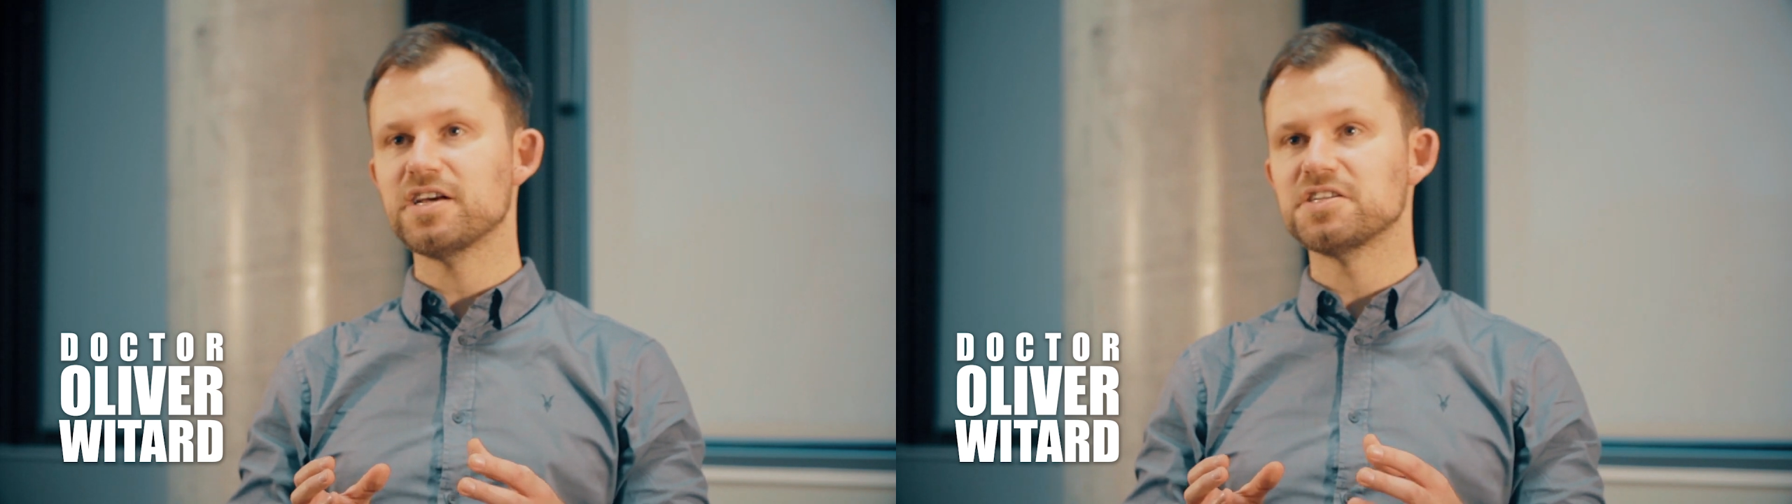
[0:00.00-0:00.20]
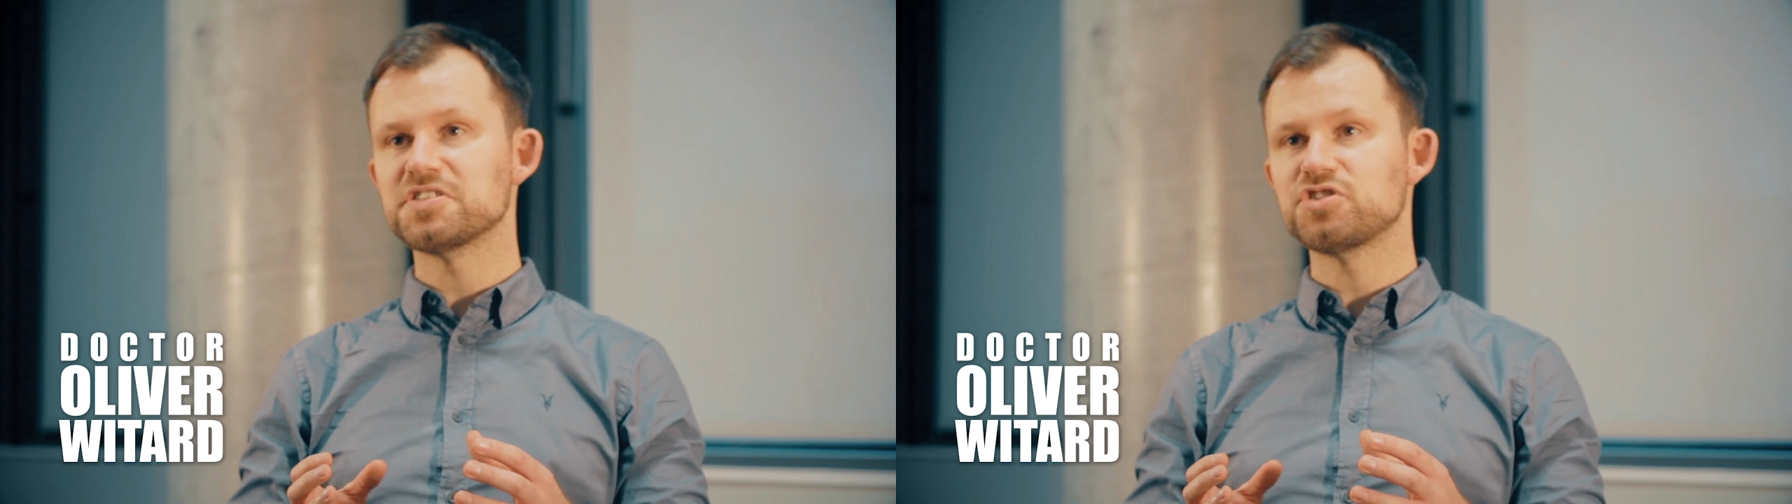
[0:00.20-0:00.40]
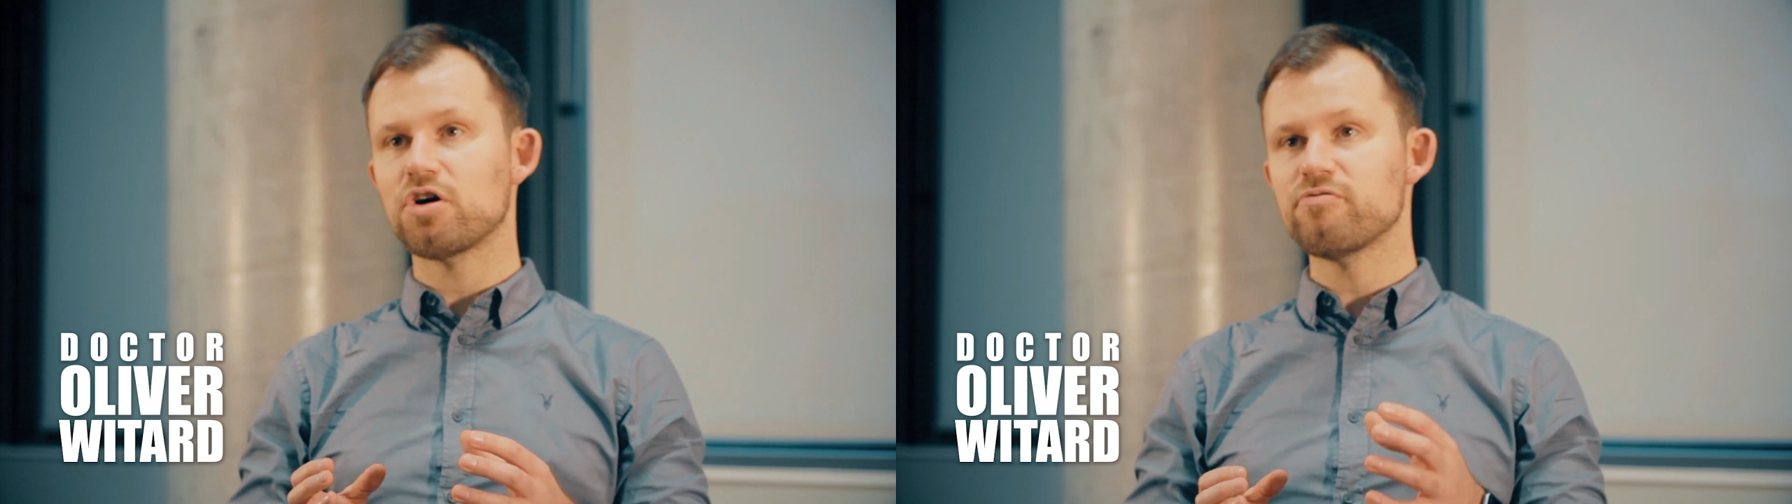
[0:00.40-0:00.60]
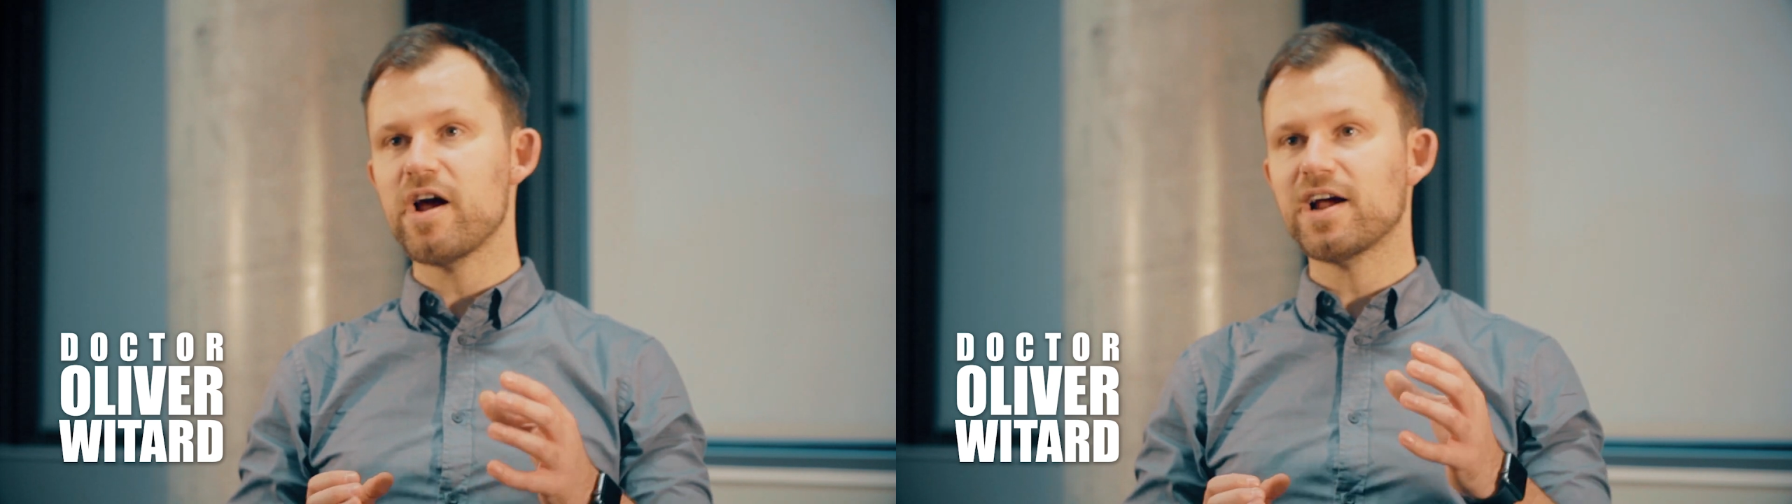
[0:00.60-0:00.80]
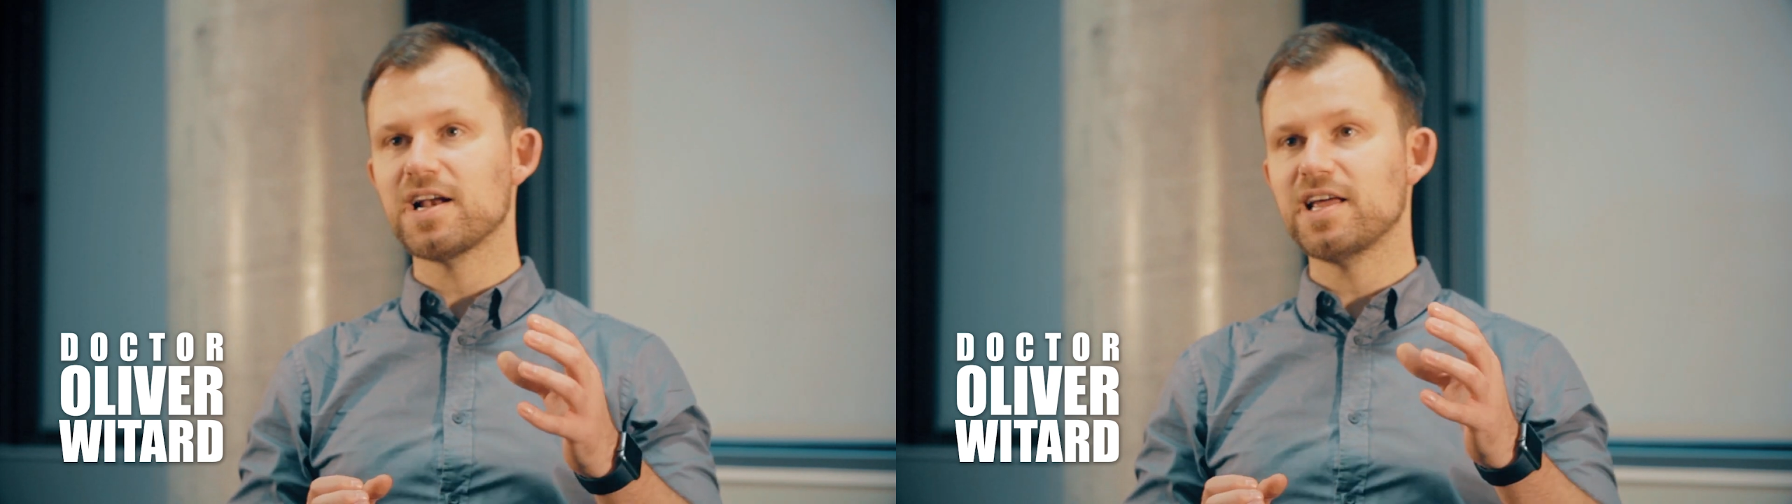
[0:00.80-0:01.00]
has
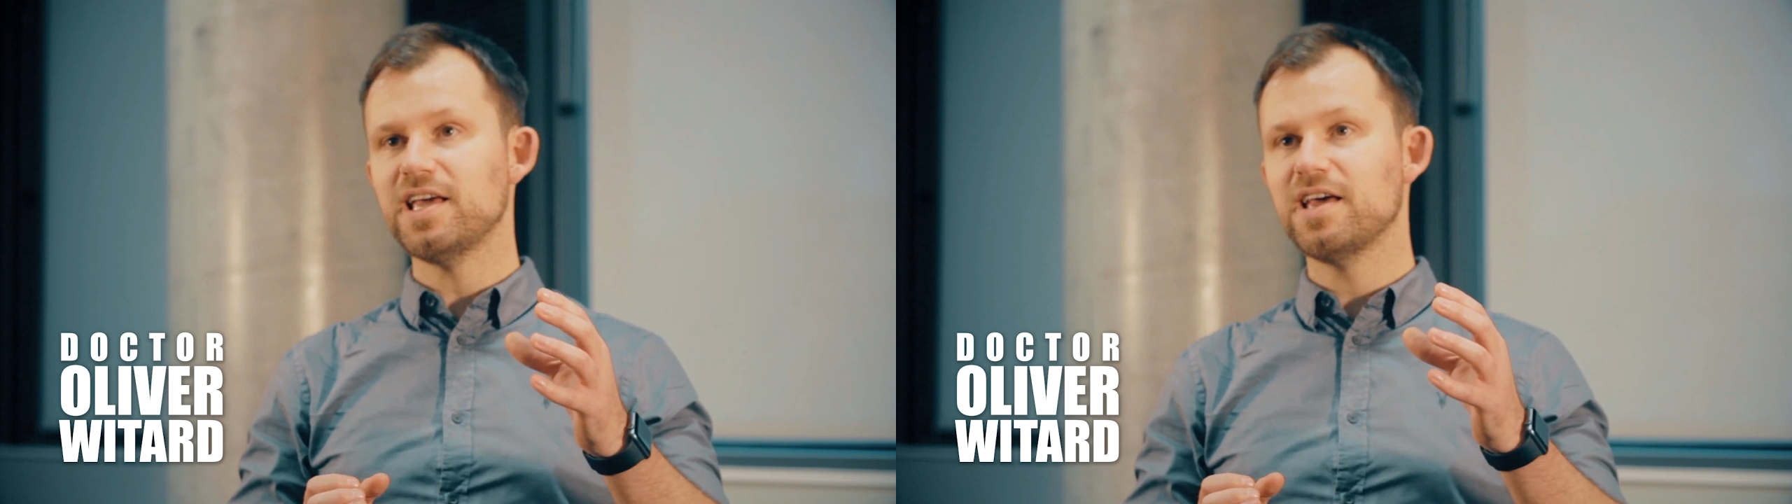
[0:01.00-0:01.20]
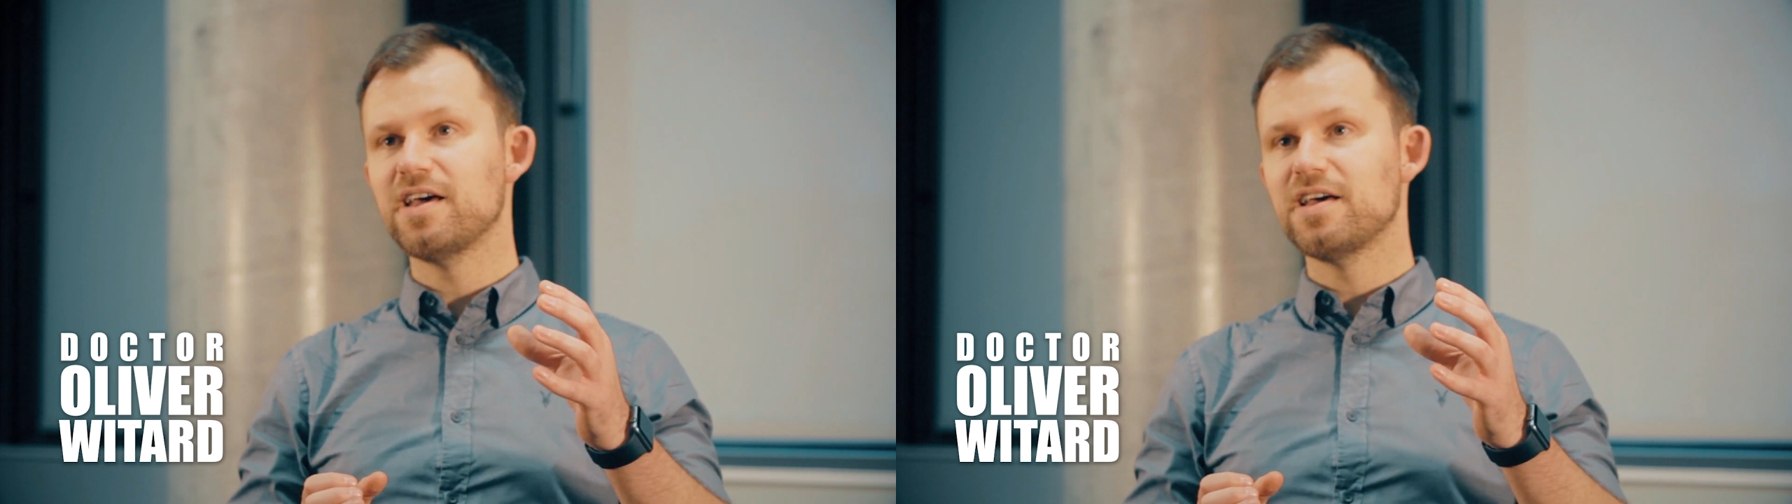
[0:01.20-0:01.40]
directly